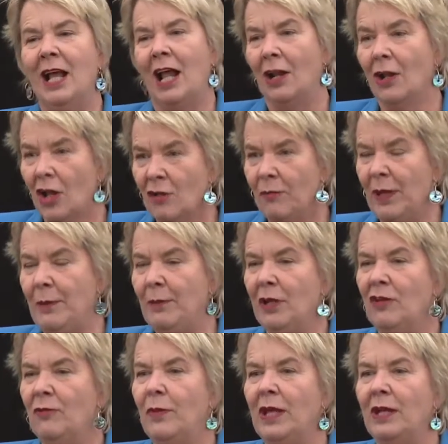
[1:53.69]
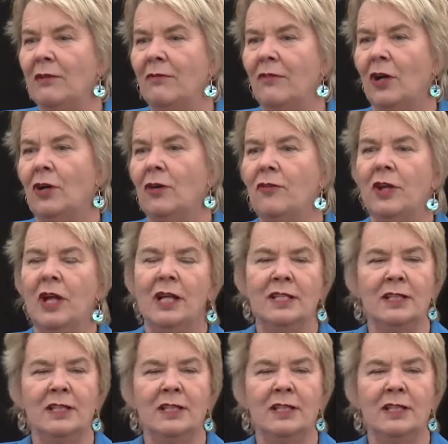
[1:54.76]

A lot of people have been involved,